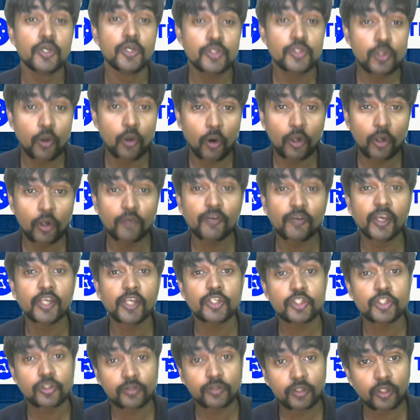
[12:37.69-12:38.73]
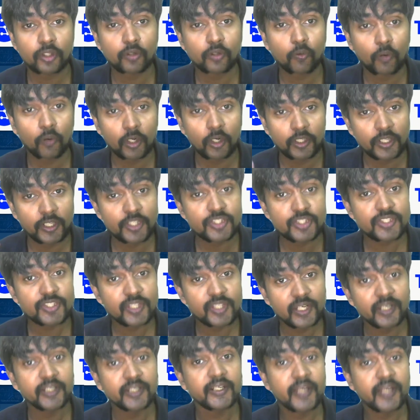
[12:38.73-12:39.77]
So how do we ensure that the quality is
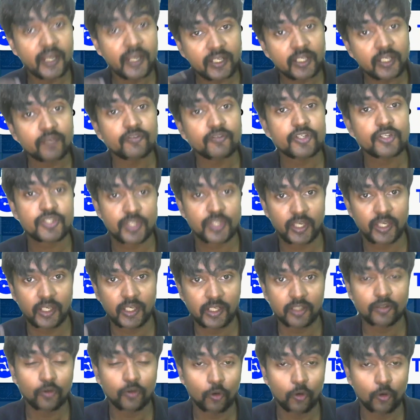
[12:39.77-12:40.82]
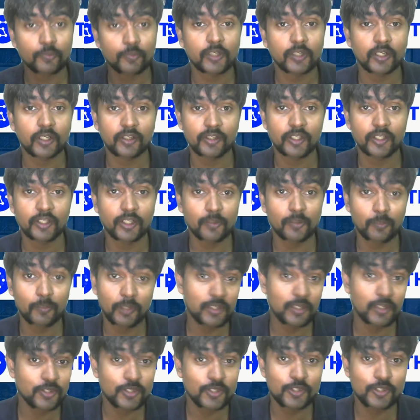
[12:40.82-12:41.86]
still intact after scaling? Omkar Nikam
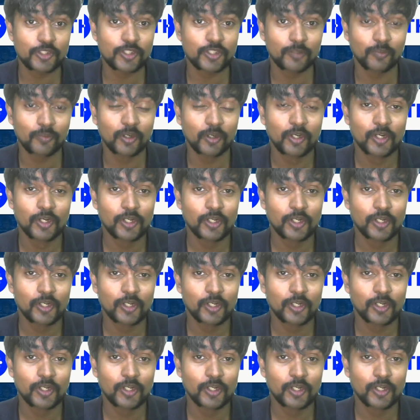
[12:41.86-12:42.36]
built a system.